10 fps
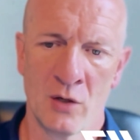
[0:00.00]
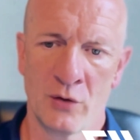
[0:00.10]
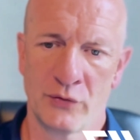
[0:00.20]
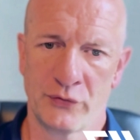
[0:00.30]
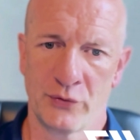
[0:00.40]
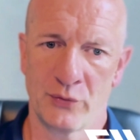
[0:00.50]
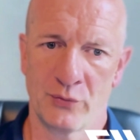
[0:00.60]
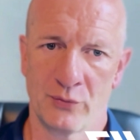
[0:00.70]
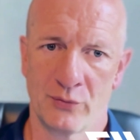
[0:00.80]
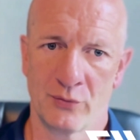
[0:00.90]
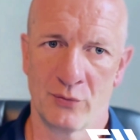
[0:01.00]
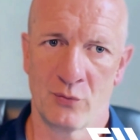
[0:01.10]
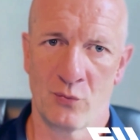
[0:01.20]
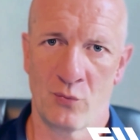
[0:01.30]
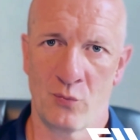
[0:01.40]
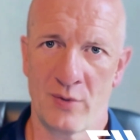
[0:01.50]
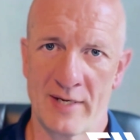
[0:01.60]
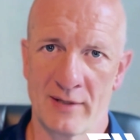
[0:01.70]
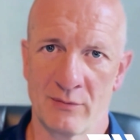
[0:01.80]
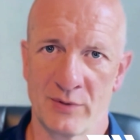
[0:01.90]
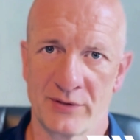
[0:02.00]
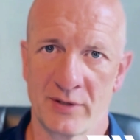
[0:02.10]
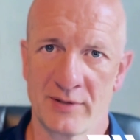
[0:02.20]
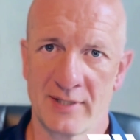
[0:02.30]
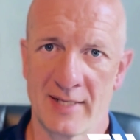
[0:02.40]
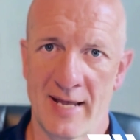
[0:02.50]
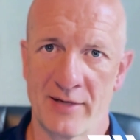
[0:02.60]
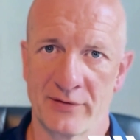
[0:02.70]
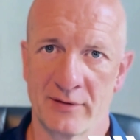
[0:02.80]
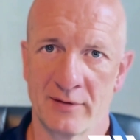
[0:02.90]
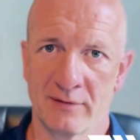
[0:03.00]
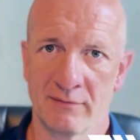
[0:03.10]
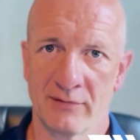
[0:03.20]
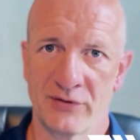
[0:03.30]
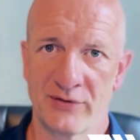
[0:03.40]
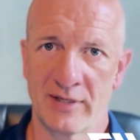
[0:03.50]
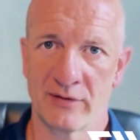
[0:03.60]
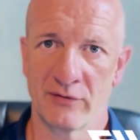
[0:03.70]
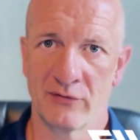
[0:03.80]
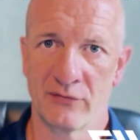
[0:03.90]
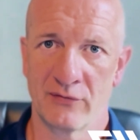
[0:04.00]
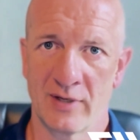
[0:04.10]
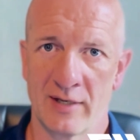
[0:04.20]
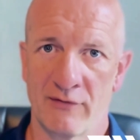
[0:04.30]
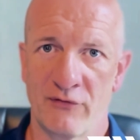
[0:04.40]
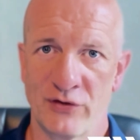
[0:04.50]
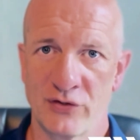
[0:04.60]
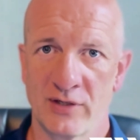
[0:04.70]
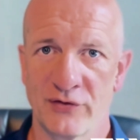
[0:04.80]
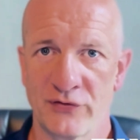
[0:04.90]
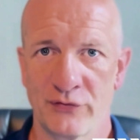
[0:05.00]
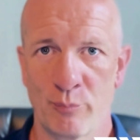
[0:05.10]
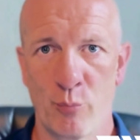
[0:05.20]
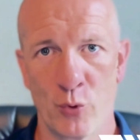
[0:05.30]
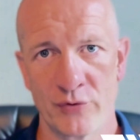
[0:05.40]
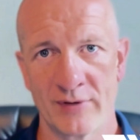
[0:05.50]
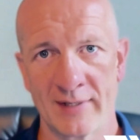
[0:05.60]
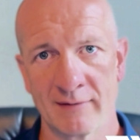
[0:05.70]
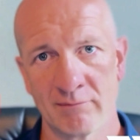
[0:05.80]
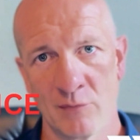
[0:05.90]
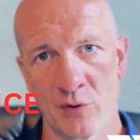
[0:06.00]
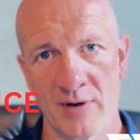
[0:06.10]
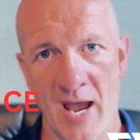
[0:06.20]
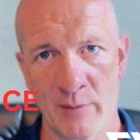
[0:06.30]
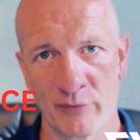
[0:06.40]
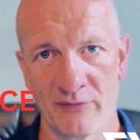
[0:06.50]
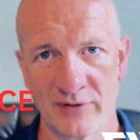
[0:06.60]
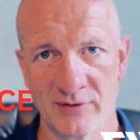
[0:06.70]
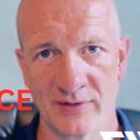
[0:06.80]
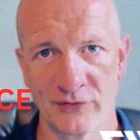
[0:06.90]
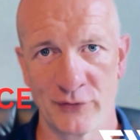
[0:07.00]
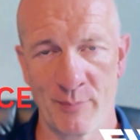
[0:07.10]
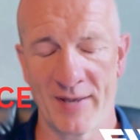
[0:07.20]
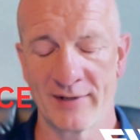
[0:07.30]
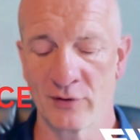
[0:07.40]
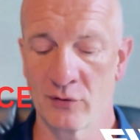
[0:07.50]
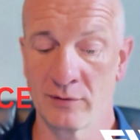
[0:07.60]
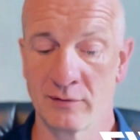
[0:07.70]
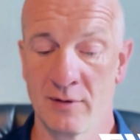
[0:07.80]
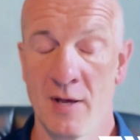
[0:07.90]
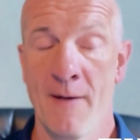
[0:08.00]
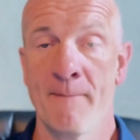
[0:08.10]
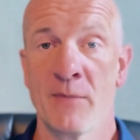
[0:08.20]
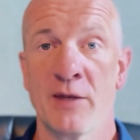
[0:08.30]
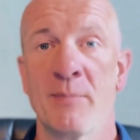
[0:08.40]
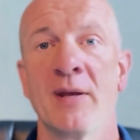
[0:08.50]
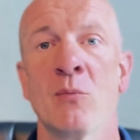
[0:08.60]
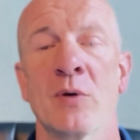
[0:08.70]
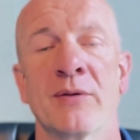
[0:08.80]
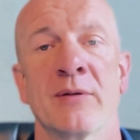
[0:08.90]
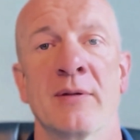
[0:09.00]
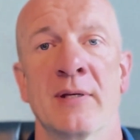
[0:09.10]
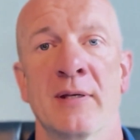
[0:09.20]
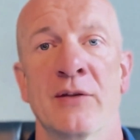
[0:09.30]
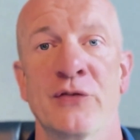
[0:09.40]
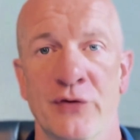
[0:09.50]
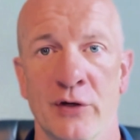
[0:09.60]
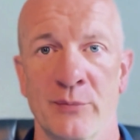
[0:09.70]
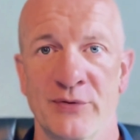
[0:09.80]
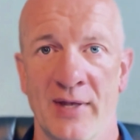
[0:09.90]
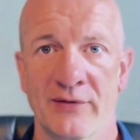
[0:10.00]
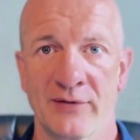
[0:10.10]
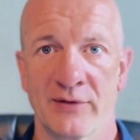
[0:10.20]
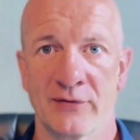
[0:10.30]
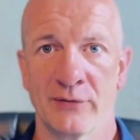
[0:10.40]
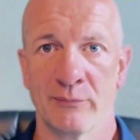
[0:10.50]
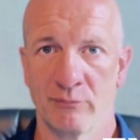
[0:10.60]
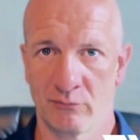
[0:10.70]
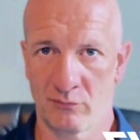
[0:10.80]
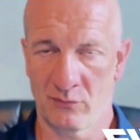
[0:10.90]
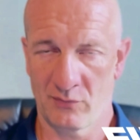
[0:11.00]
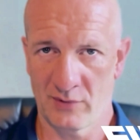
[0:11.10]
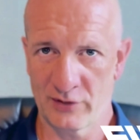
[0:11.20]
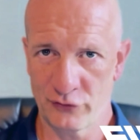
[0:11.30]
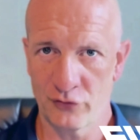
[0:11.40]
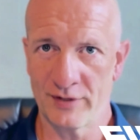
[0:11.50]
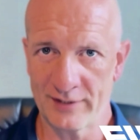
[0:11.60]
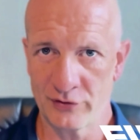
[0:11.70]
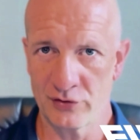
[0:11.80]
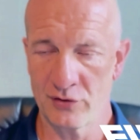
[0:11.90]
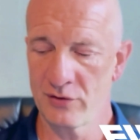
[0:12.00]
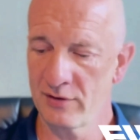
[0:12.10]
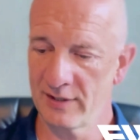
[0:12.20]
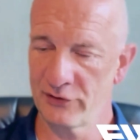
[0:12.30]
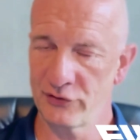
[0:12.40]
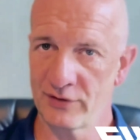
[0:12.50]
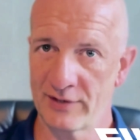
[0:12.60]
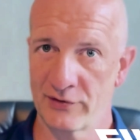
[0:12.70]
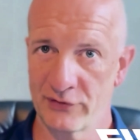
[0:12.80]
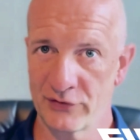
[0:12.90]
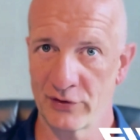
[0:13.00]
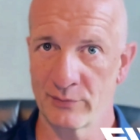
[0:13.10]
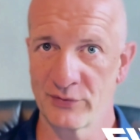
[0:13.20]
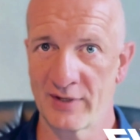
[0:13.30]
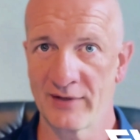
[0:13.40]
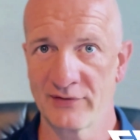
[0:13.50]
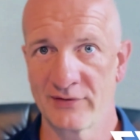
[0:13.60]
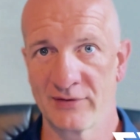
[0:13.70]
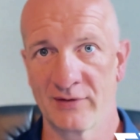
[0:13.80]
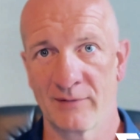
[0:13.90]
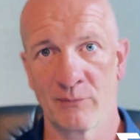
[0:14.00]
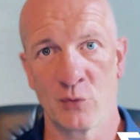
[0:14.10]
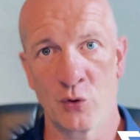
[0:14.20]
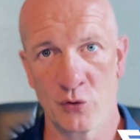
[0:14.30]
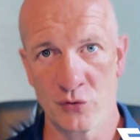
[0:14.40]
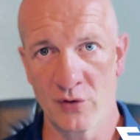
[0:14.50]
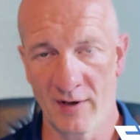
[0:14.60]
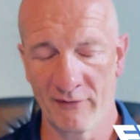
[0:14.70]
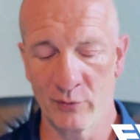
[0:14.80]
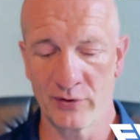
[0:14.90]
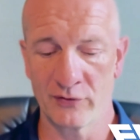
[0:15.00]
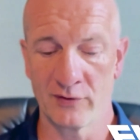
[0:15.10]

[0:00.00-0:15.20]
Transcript: So we start to enter the state of vigilance bordering on hypervigilance depending on what the circumstance is. It's unique to you, it's unique to the circumstance, who you have with you.